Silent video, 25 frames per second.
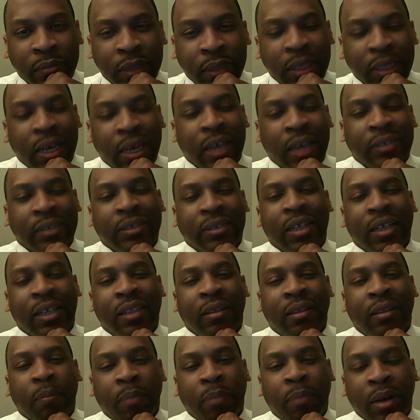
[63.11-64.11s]
He has
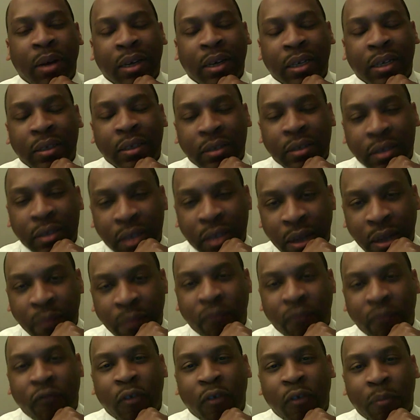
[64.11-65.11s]
nothing but
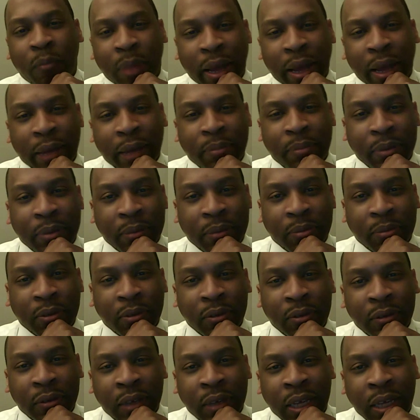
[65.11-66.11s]
contempt for black
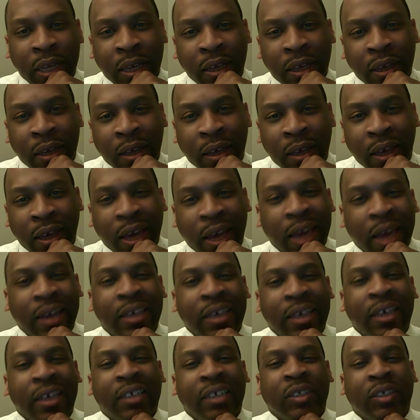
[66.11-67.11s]
people. And
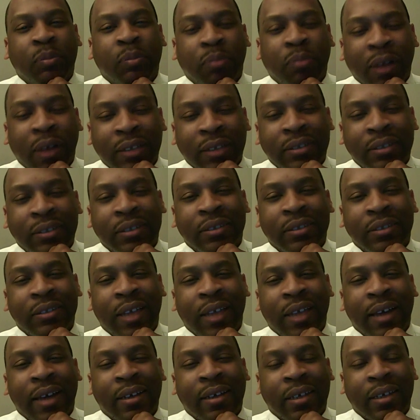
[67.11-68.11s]
he expresses
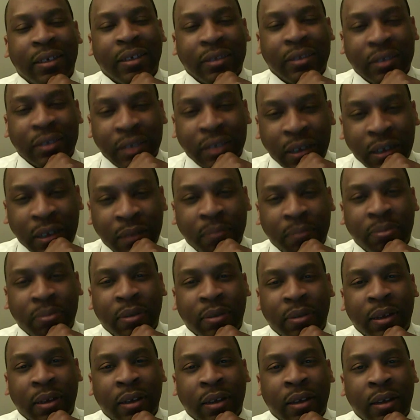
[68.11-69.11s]
that contempt,
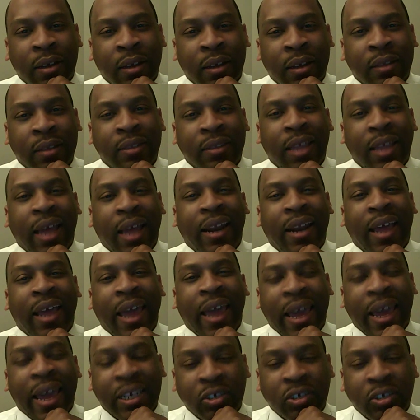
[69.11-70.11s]
that
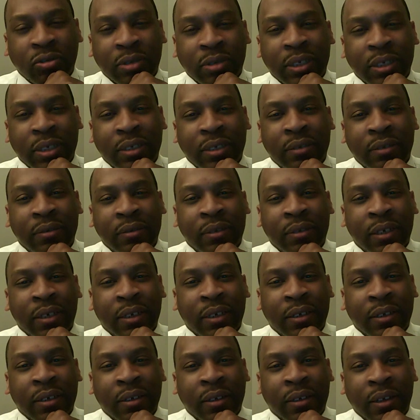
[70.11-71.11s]
hatred
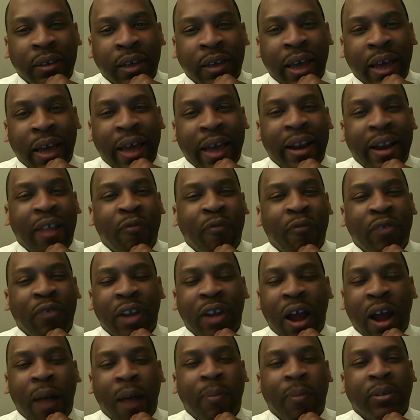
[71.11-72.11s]
at
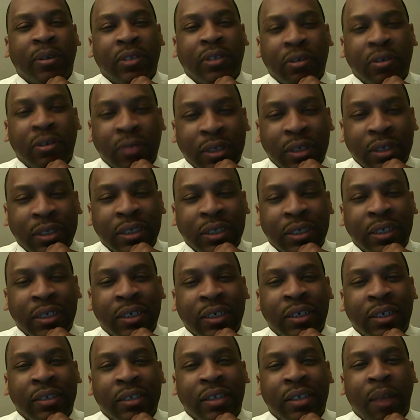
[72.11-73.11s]
every opportunity
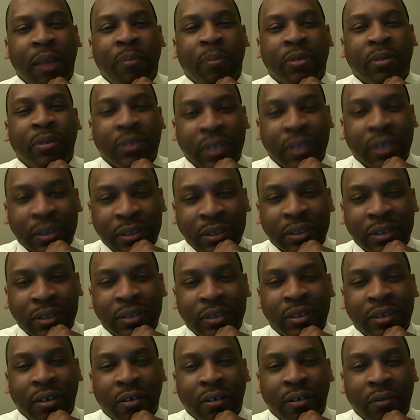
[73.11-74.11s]
that presents
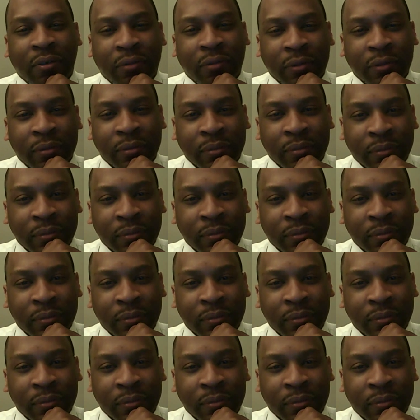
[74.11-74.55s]
itself.